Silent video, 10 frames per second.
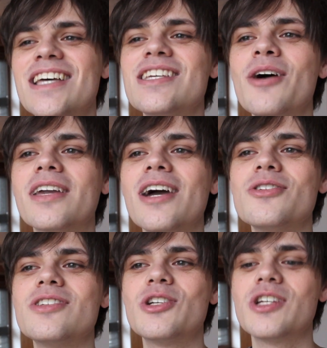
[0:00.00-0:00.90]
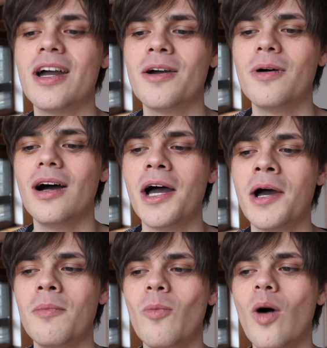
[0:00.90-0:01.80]
So it goes to show,
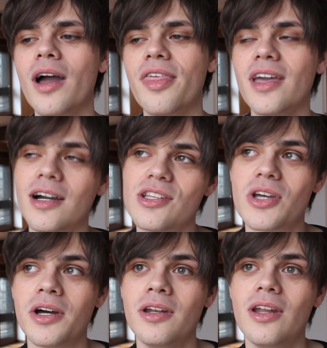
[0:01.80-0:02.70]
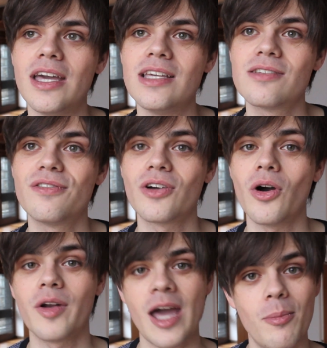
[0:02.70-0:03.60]
what I think I'd done is
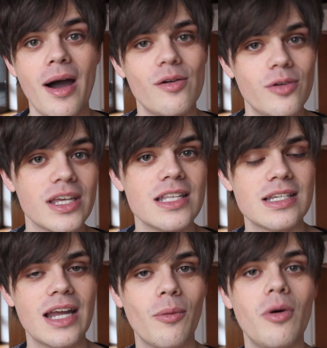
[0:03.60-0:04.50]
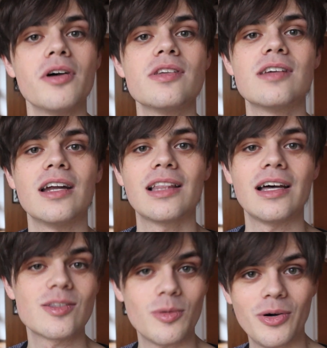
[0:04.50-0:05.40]
forgotten how powerful the internet was, and I'd
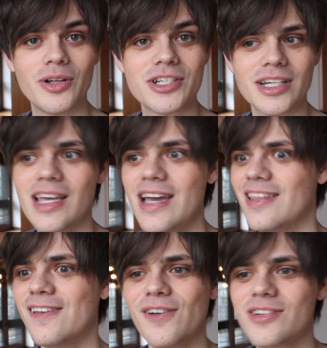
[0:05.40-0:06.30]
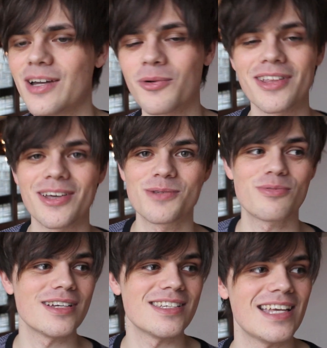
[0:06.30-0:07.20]
like to apologise. This feels like one of those
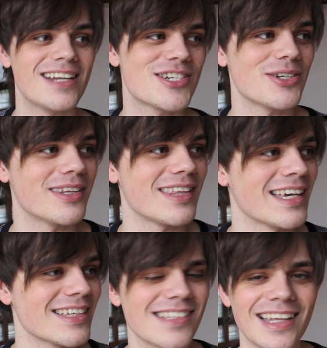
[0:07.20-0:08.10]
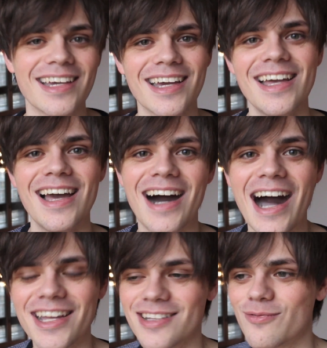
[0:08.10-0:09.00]
presidential things, like
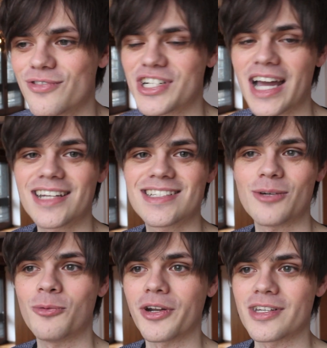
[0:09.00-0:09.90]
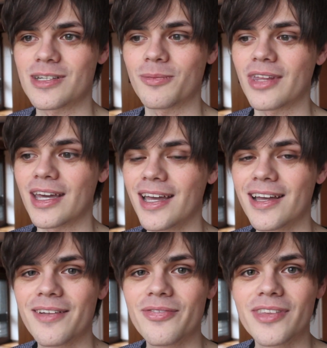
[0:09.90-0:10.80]
I shagged someone or something.
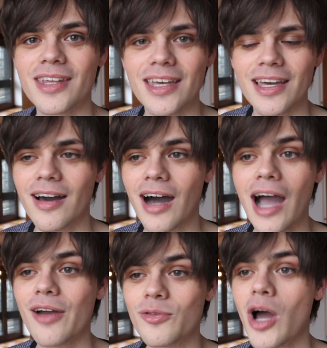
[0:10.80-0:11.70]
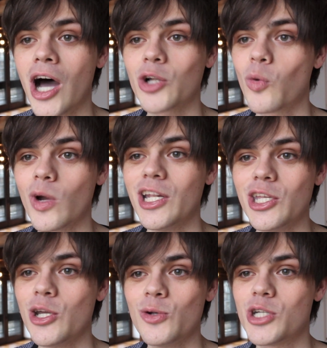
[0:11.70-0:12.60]
I've not quit
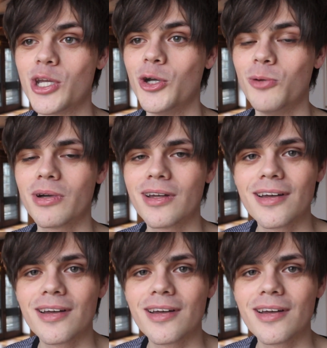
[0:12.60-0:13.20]
YouTube.